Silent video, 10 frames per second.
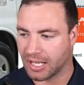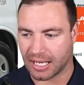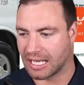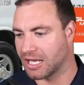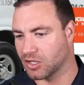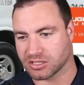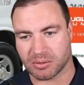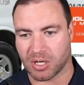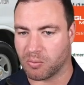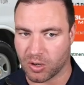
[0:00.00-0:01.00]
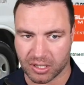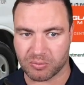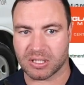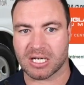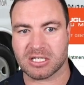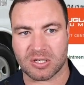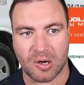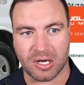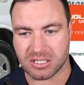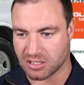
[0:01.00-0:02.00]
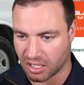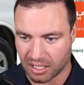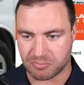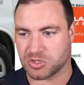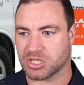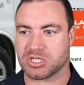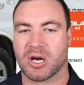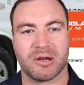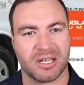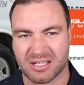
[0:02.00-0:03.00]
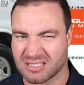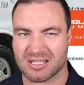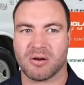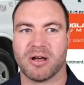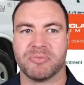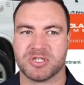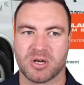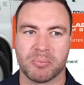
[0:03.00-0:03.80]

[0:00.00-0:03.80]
Again, guys, I'm not working with these guys, just showing you because they were up the top